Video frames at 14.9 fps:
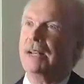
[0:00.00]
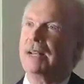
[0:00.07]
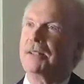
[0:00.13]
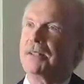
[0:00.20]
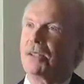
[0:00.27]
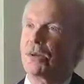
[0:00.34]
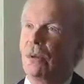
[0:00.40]

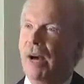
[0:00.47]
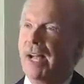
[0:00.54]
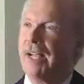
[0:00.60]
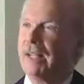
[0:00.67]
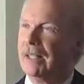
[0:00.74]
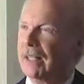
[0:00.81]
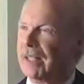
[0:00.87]
It's a
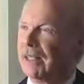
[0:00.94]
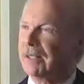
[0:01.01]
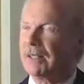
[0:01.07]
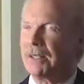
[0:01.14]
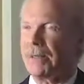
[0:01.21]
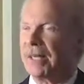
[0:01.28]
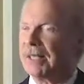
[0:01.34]
quiet night,
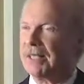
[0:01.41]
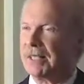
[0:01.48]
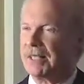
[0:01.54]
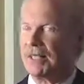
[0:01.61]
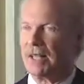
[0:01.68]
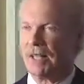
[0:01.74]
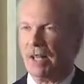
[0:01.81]
it's about
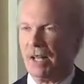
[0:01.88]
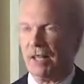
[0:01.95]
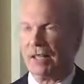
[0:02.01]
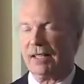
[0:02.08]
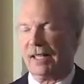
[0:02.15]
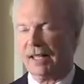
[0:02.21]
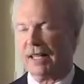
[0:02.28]
6
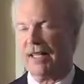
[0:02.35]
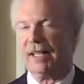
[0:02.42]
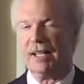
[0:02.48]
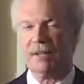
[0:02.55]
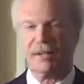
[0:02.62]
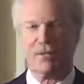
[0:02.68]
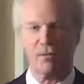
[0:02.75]
o'clock, and I
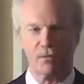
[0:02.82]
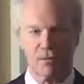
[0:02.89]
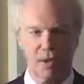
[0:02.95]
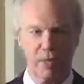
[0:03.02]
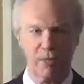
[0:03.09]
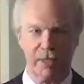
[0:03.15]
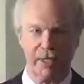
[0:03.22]
hear this
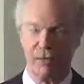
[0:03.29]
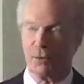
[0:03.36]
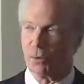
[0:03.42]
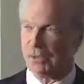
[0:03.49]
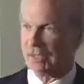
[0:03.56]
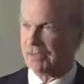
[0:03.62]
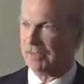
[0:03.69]
rumbling
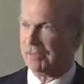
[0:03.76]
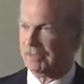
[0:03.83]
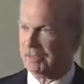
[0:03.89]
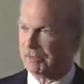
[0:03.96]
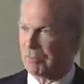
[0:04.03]
noise.